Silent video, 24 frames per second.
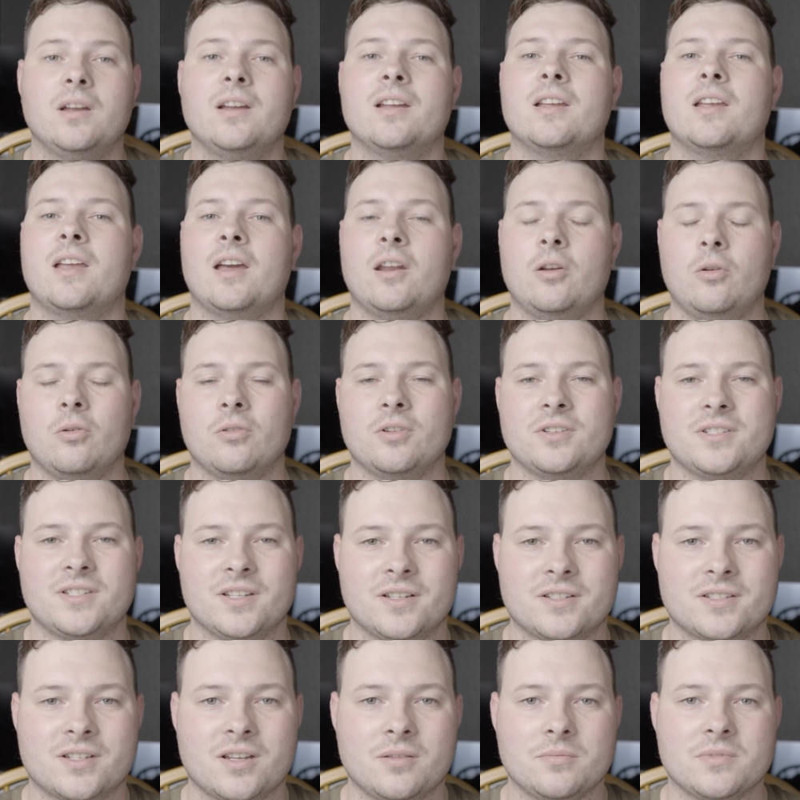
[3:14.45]
Category
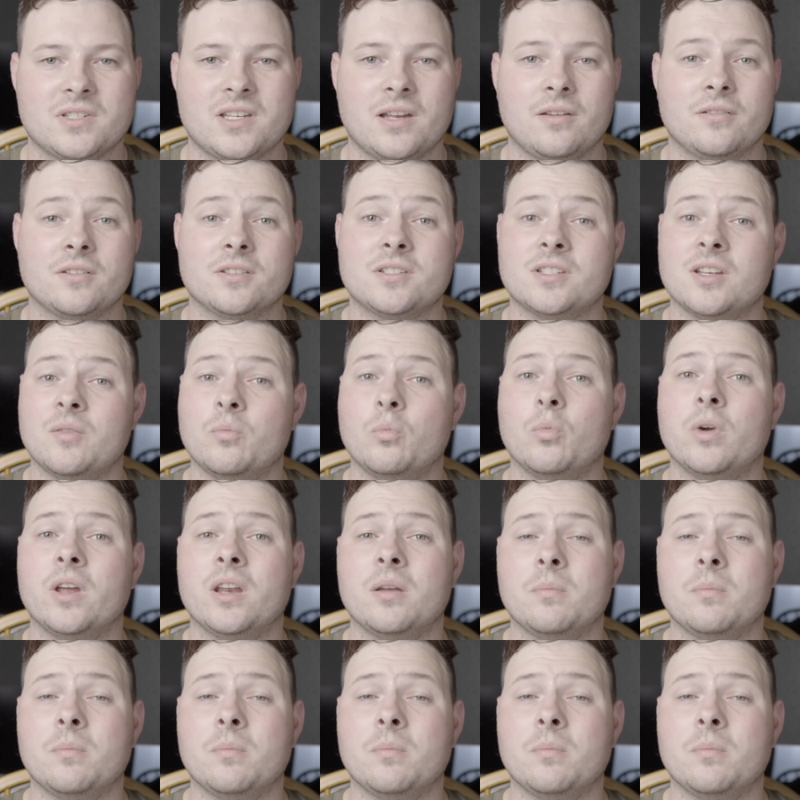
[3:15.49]
6 comes down to some way to